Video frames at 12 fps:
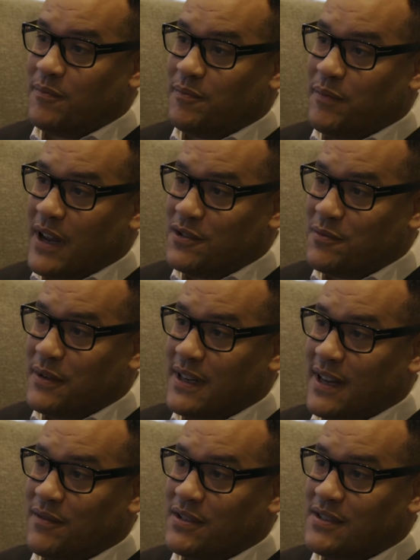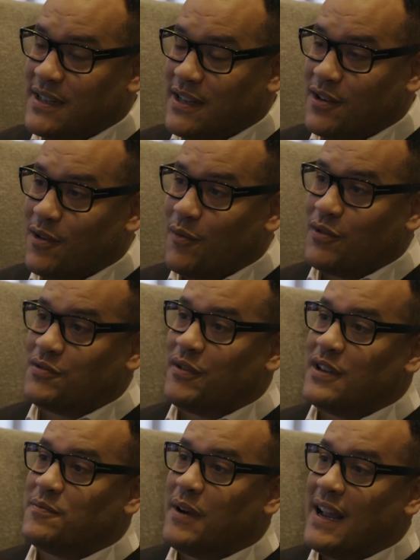Benjamin Davis Sr. was
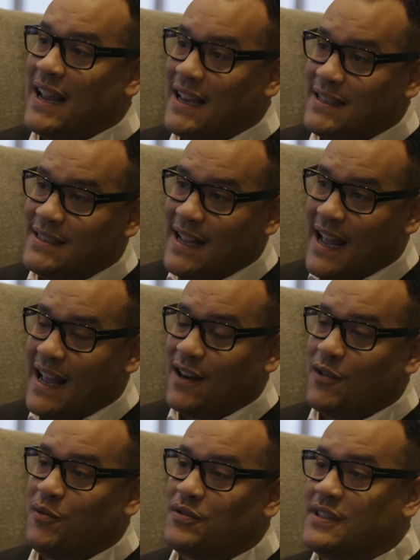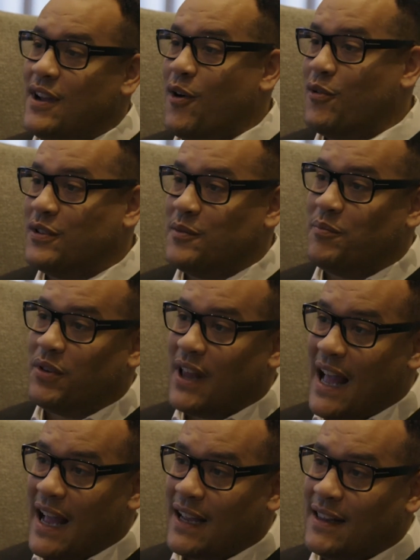raised by his dad, who was the only
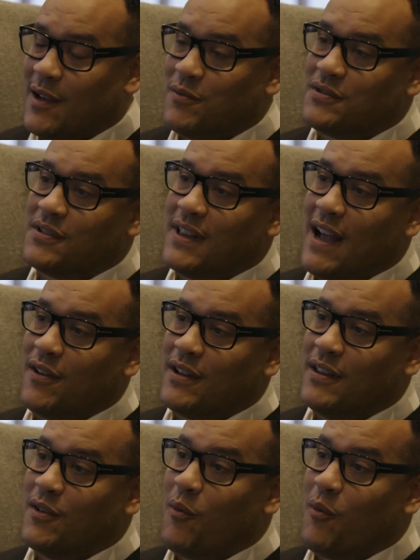black that was allowed in the